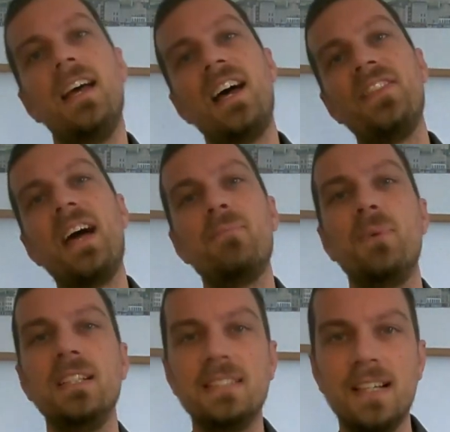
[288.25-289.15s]
And that
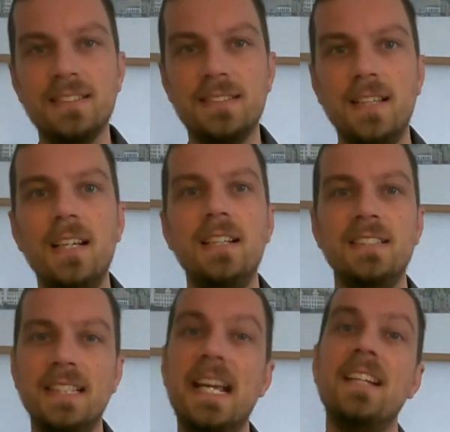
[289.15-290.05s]
brings us
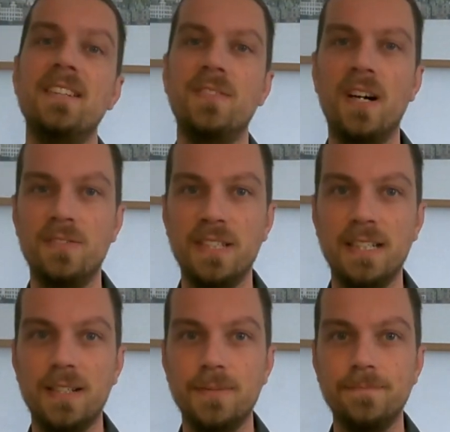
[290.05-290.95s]
to the end of our
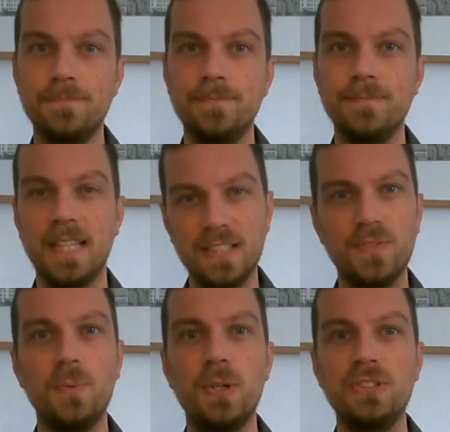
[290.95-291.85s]
video. Thanks for
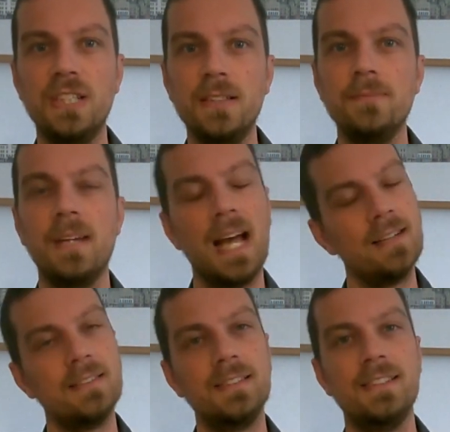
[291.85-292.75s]
watching,
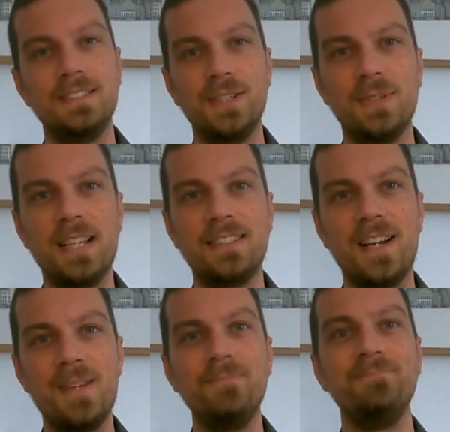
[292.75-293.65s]
and until next
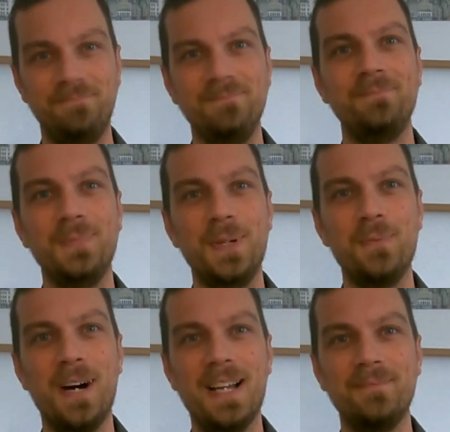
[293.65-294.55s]
time,
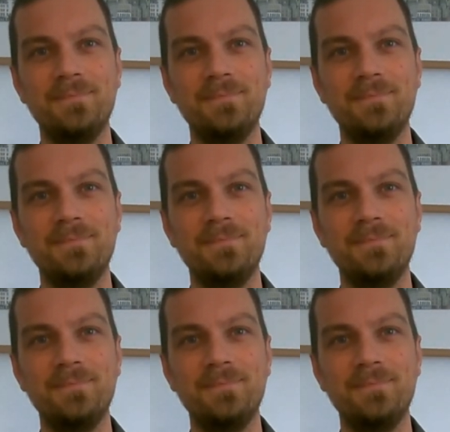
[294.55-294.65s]
goodbye.